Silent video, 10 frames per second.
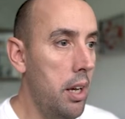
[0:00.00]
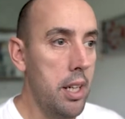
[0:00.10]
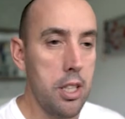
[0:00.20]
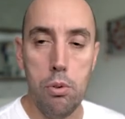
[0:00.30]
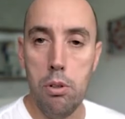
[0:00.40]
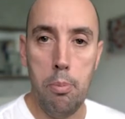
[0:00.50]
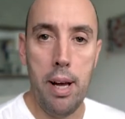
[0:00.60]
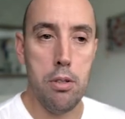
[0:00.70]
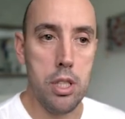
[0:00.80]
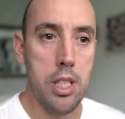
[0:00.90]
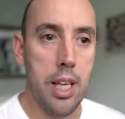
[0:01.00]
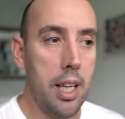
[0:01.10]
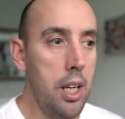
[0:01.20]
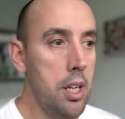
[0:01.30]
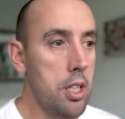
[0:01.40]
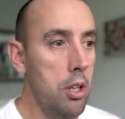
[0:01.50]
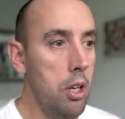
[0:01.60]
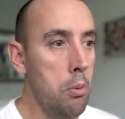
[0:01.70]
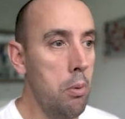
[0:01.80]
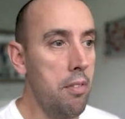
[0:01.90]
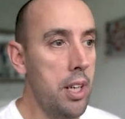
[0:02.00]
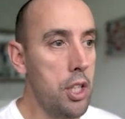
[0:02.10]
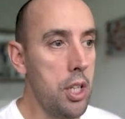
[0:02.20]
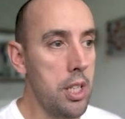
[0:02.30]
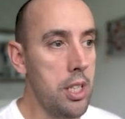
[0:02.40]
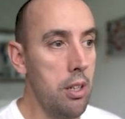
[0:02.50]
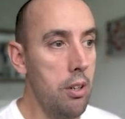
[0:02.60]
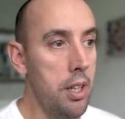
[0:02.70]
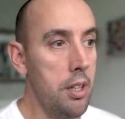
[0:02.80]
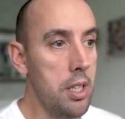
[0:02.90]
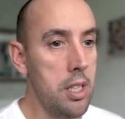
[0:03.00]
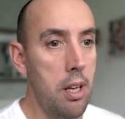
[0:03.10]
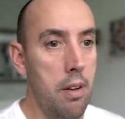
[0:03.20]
It's all about just taking your time with each of the sliders,